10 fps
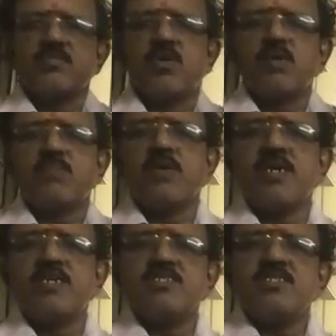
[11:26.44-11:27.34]
Work for
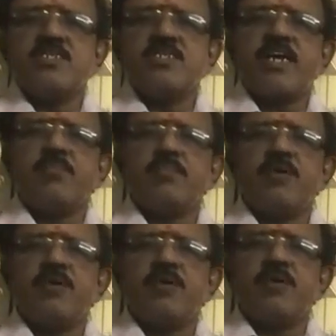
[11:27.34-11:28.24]
energy. Second
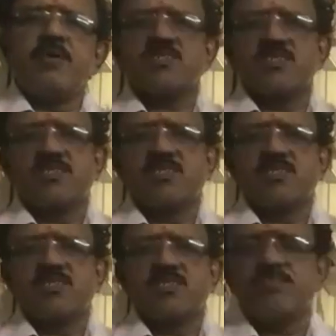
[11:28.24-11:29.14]
part we will discuss.